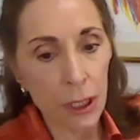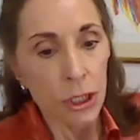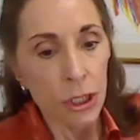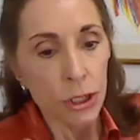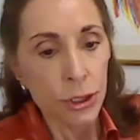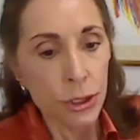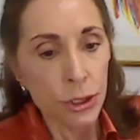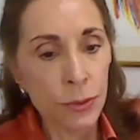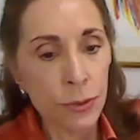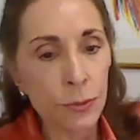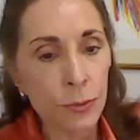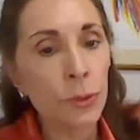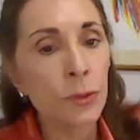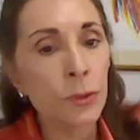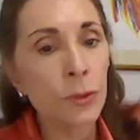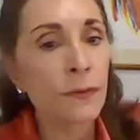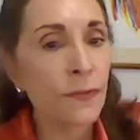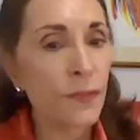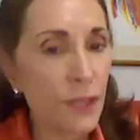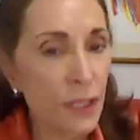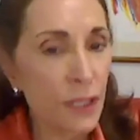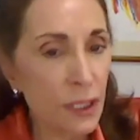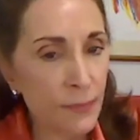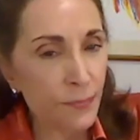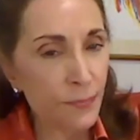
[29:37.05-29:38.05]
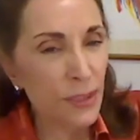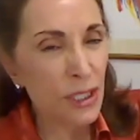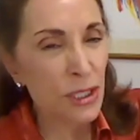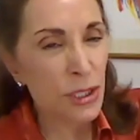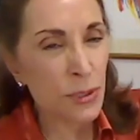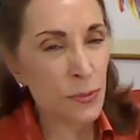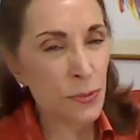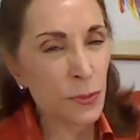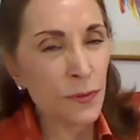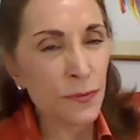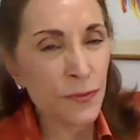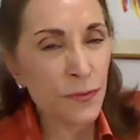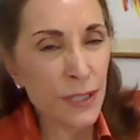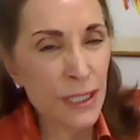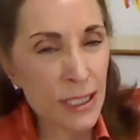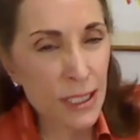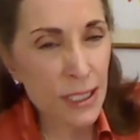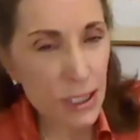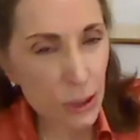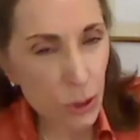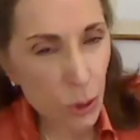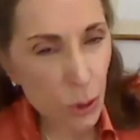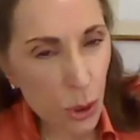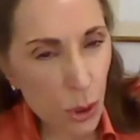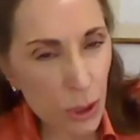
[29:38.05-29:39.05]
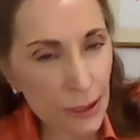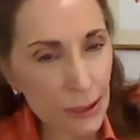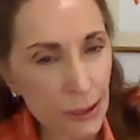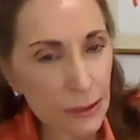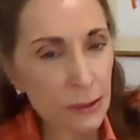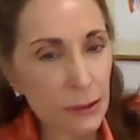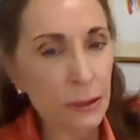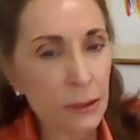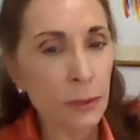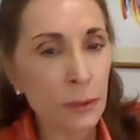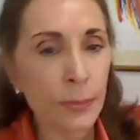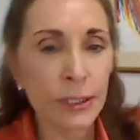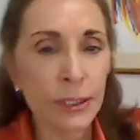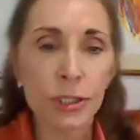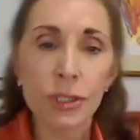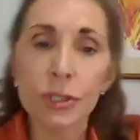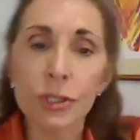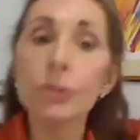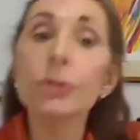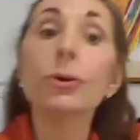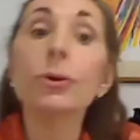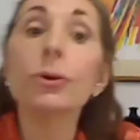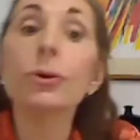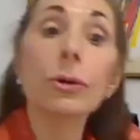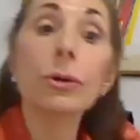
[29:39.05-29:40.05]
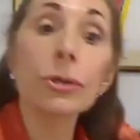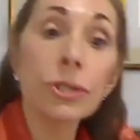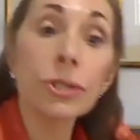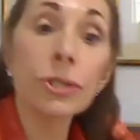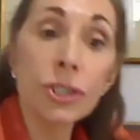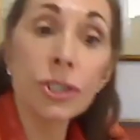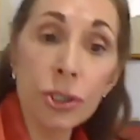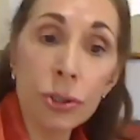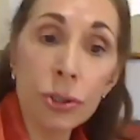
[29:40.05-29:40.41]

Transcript: to move things along a little bit? Should